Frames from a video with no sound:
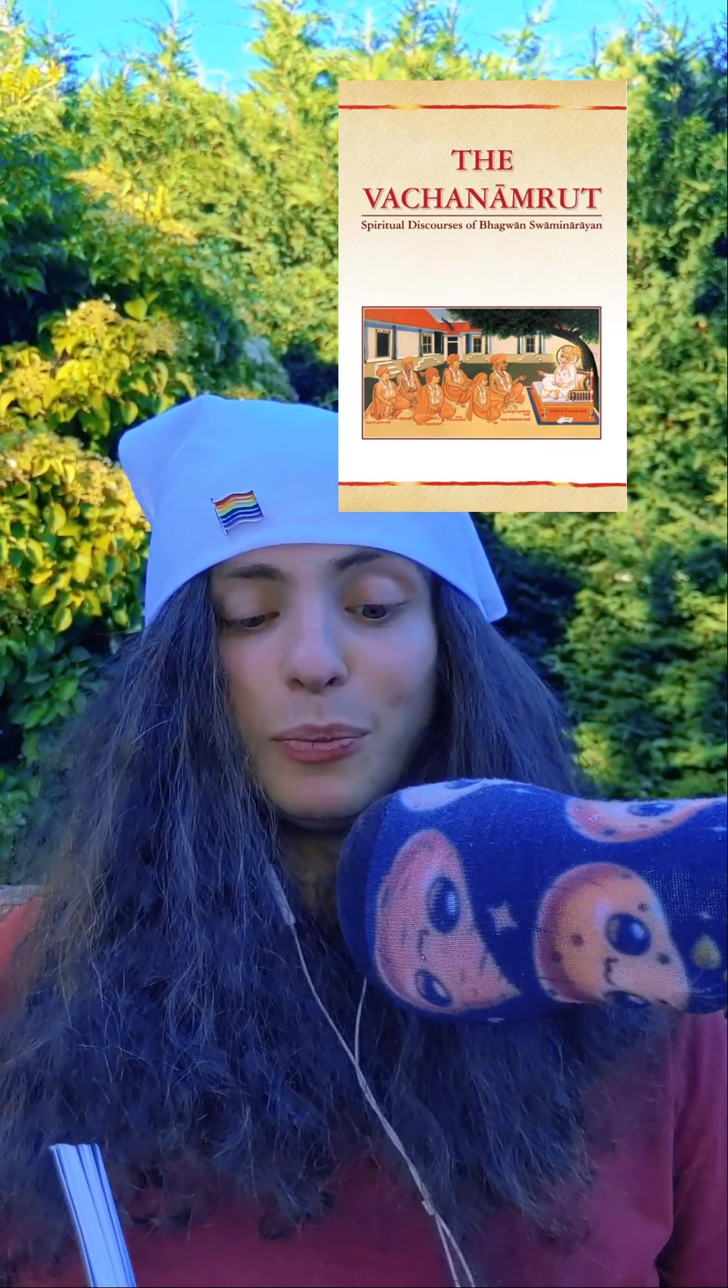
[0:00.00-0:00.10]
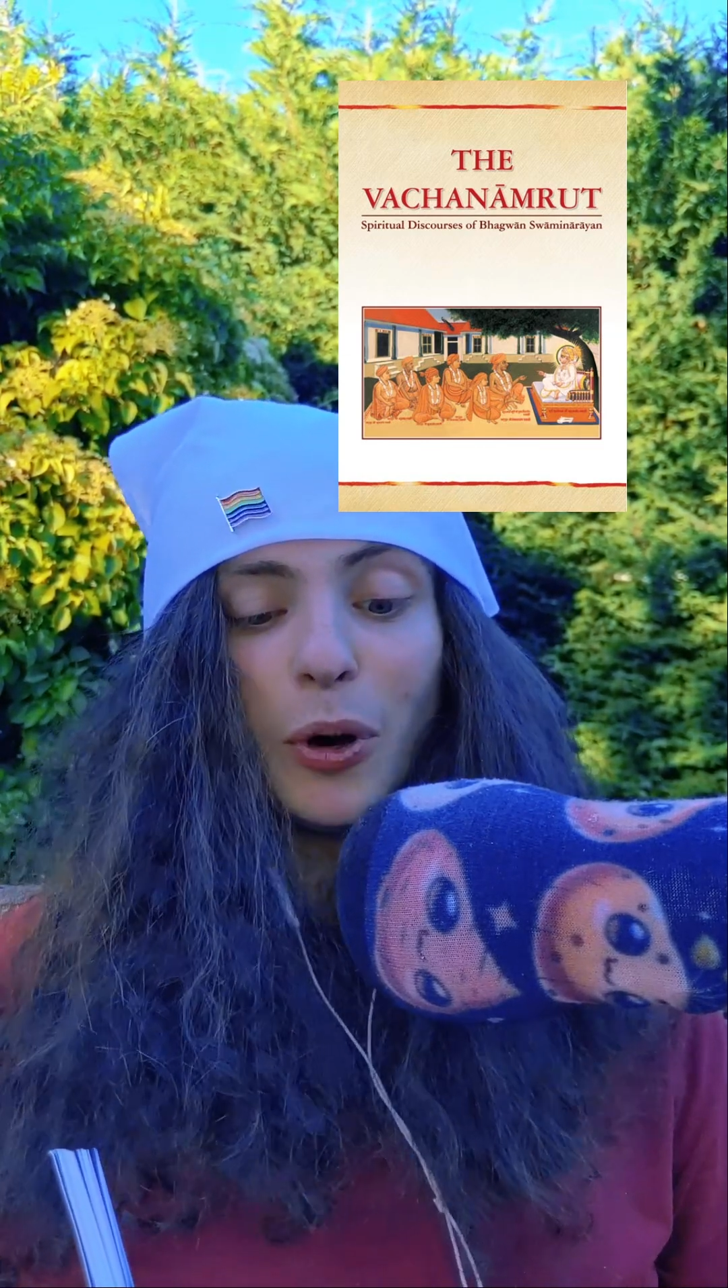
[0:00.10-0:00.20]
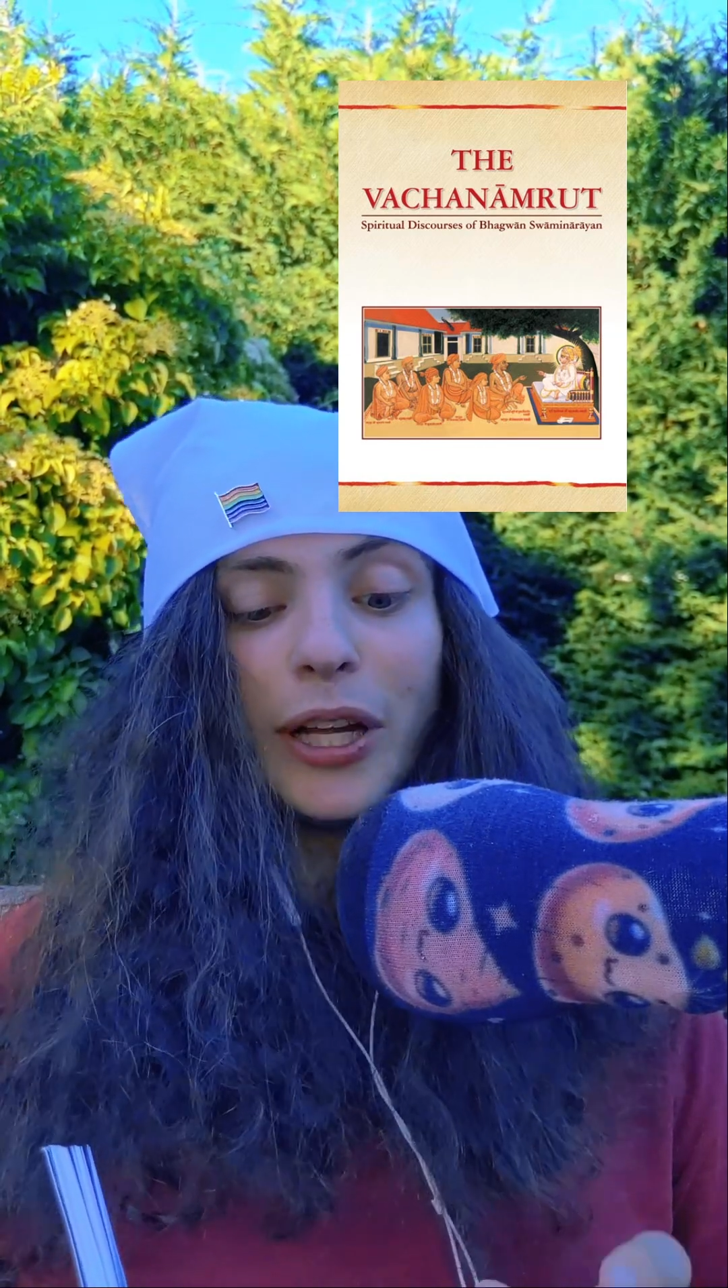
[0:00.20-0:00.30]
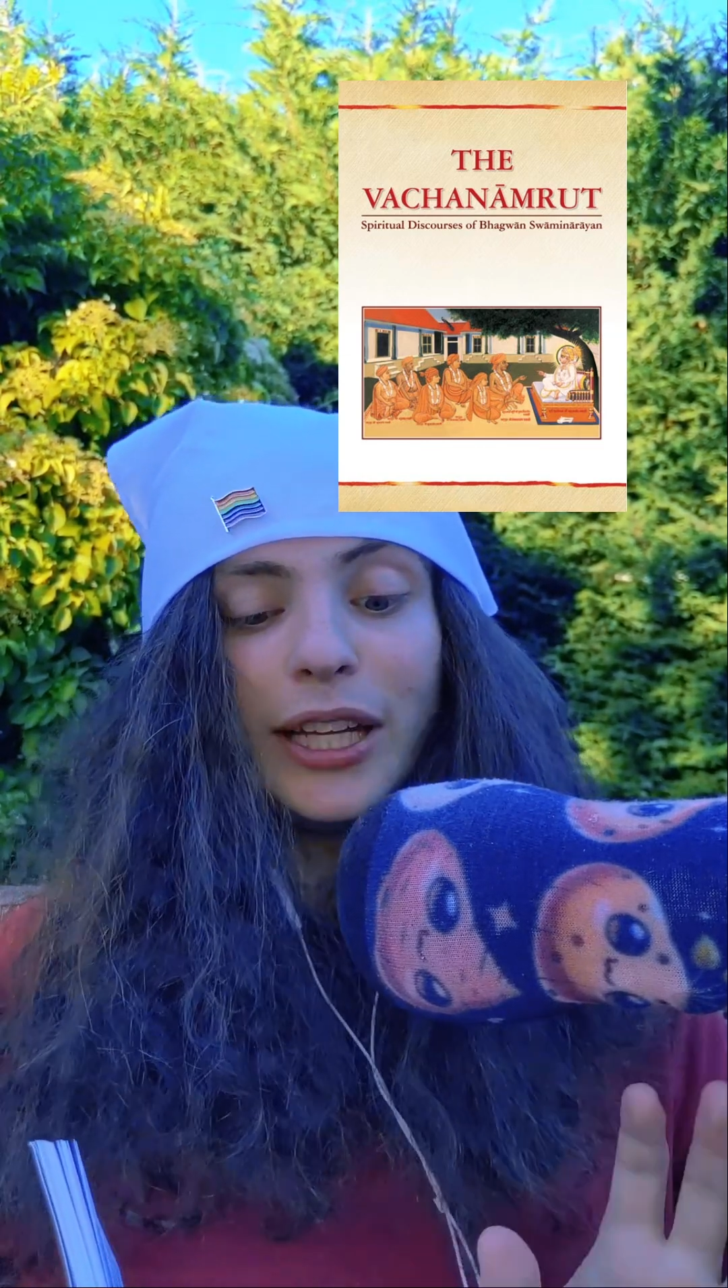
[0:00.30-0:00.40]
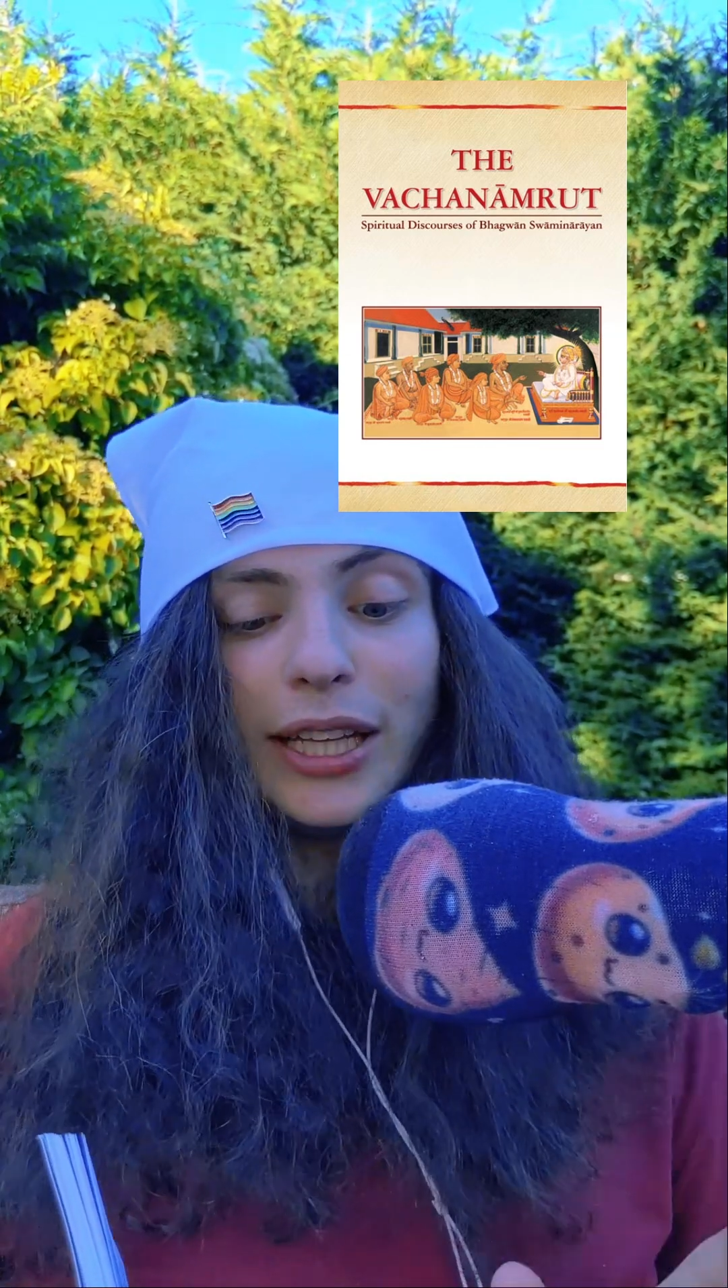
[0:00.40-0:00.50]

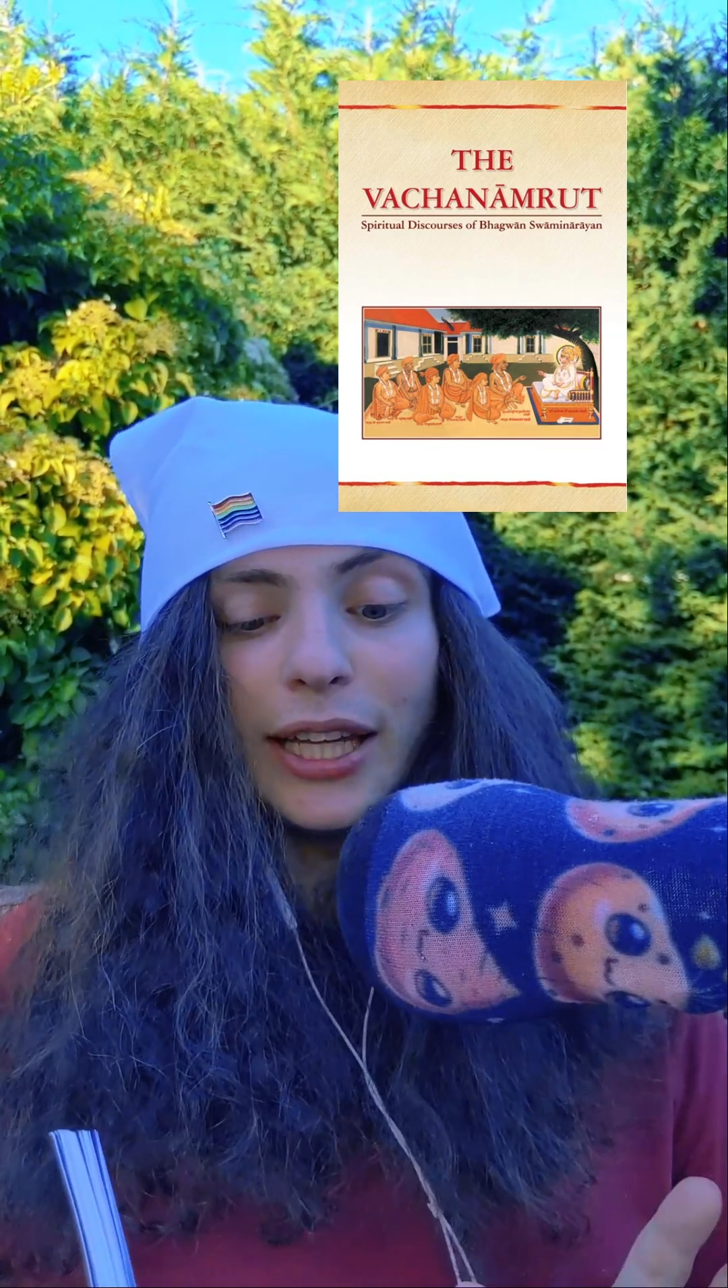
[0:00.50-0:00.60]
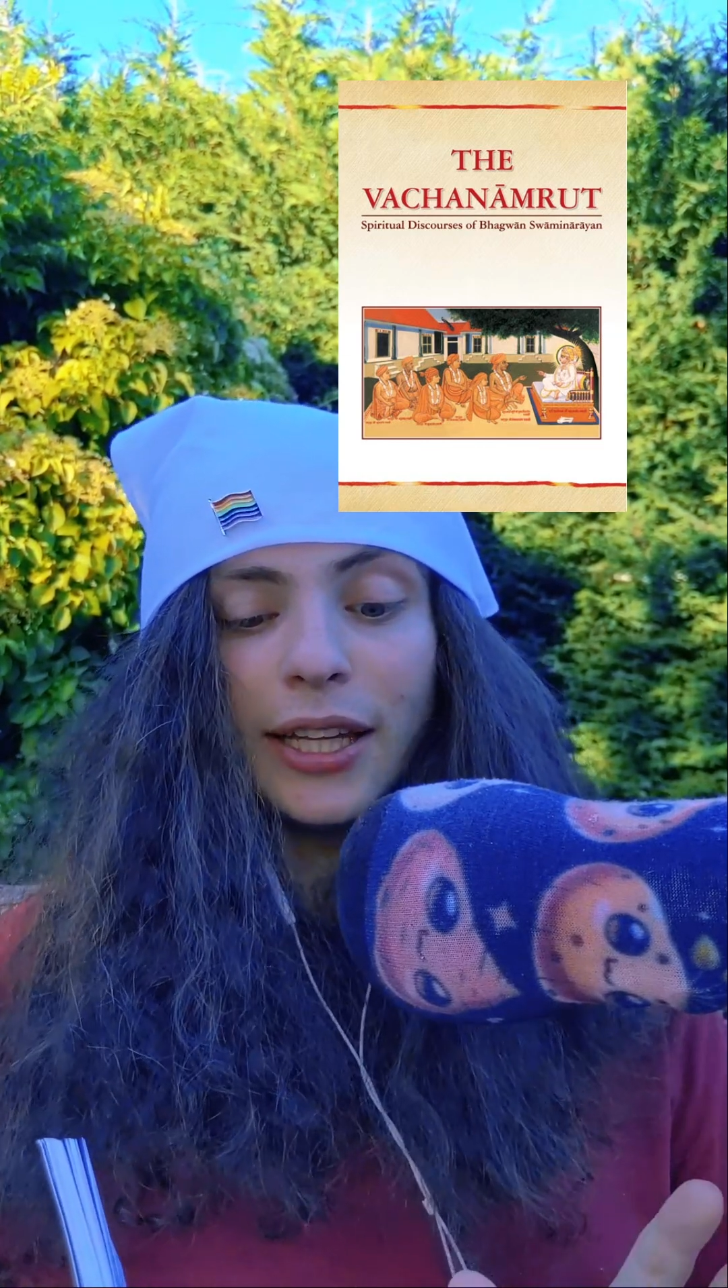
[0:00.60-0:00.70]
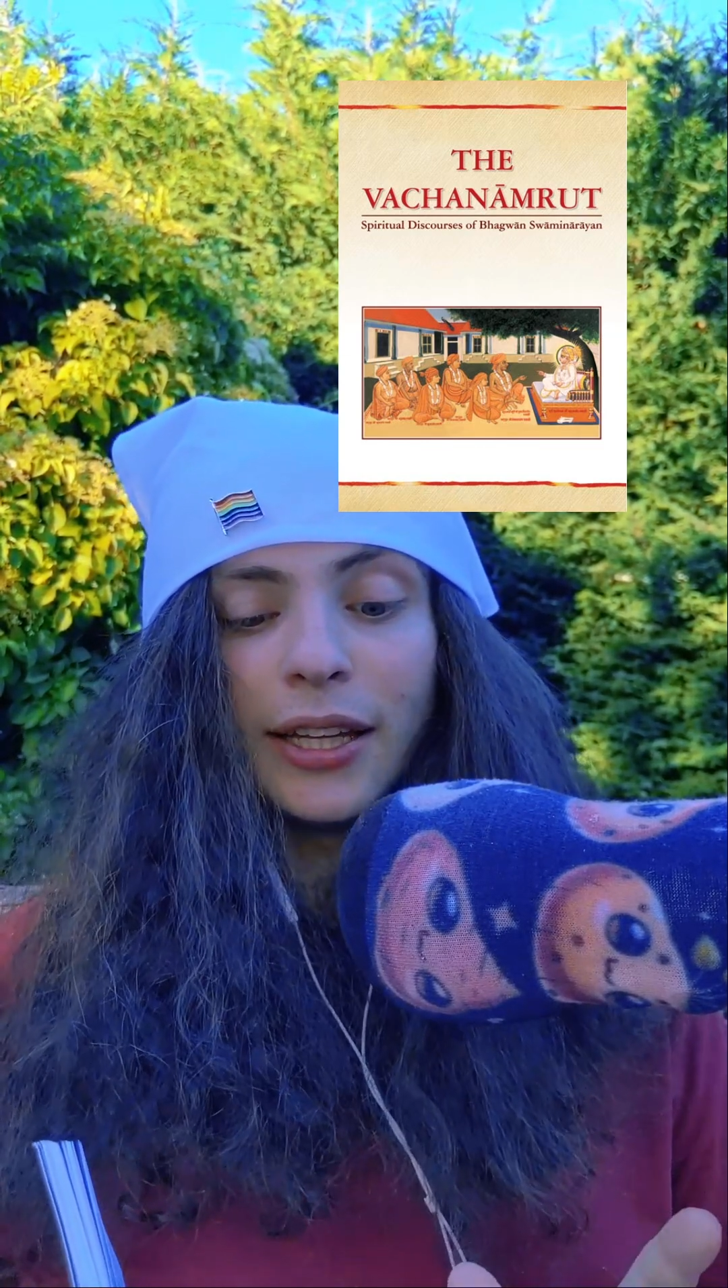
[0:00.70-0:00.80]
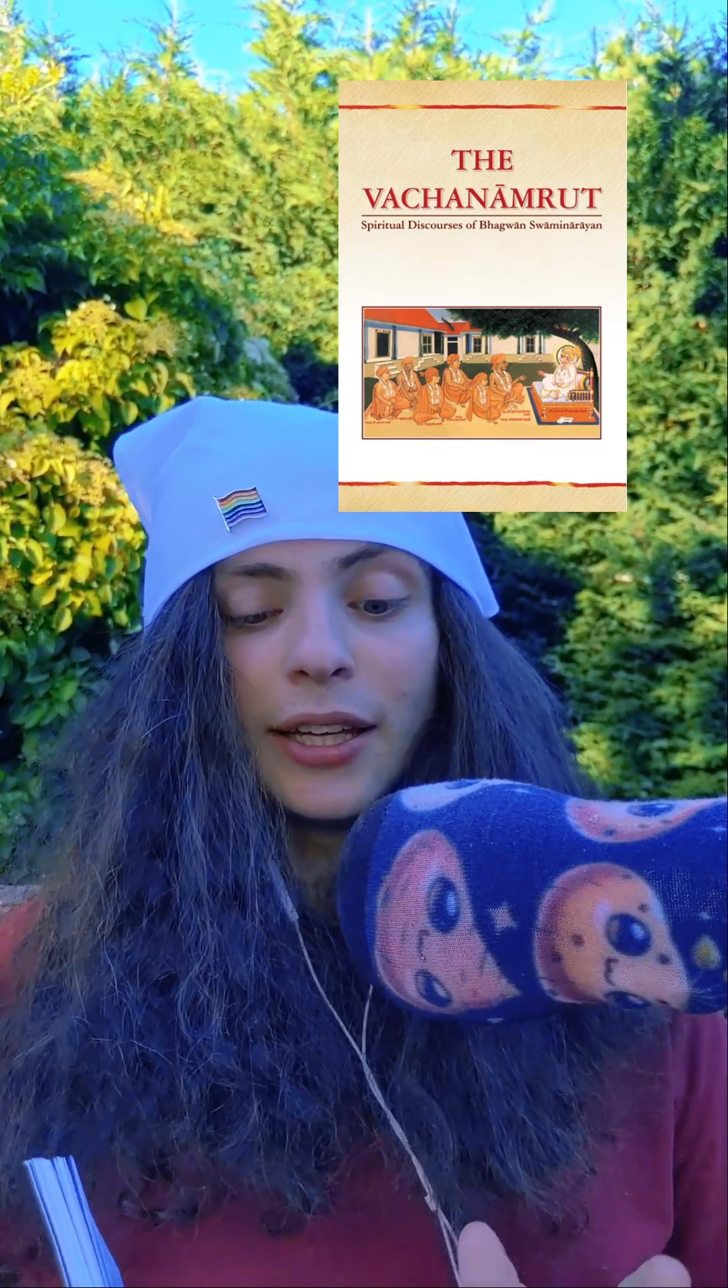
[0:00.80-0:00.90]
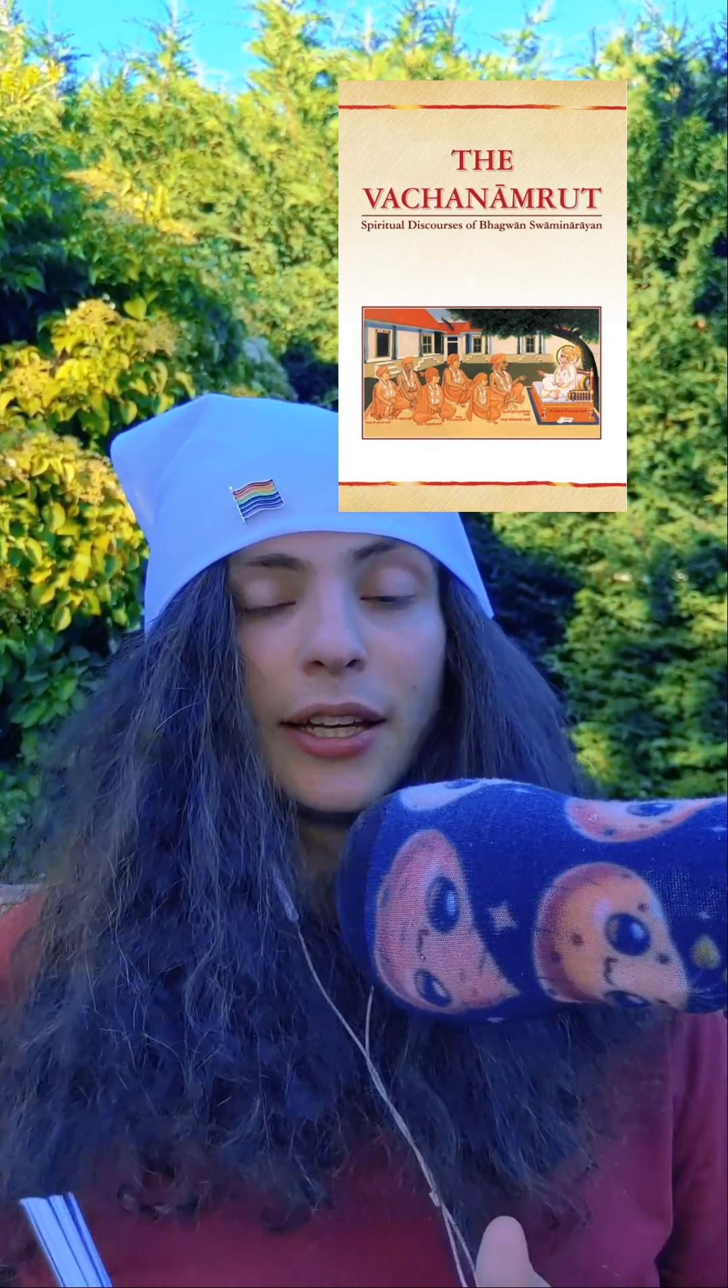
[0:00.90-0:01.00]
Mohini,